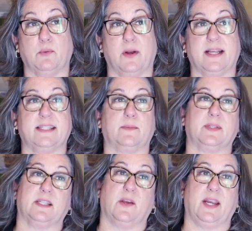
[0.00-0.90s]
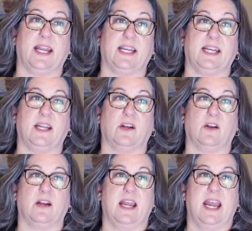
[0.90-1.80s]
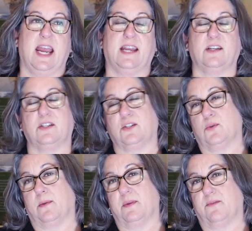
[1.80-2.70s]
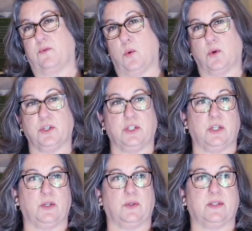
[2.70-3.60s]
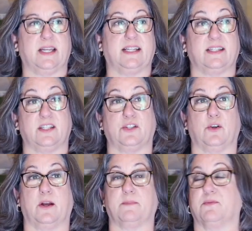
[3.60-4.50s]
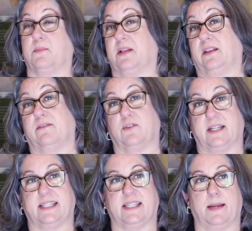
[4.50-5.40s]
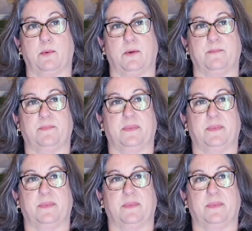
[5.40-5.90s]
press that was located here, and an assortment of horseshoes and stirrups from the livery stable.